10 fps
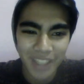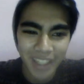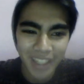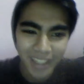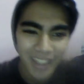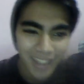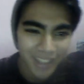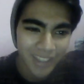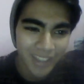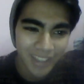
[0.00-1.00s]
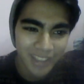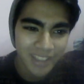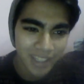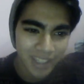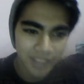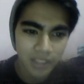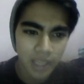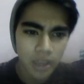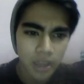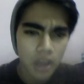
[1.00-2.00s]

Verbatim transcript: like uh, saying like,